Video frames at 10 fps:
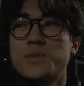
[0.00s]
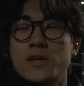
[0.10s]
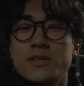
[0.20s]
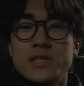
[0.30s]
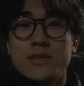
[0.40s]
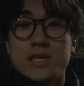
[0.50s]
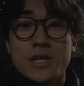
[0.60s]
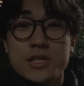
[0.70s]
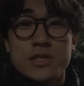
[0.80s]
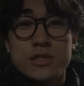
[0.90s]
because there was
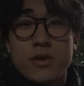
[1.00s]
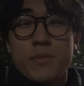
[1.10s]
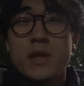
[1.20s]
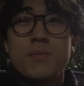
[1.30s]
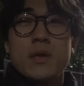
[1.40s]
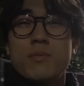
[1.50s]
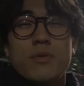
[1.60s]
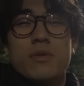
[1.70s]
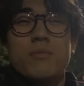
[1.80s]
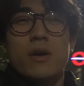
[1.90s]
actually so many
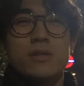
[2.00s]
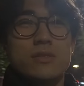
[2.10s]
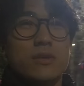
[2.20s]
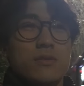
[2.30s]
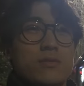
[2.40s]
people on the bus, so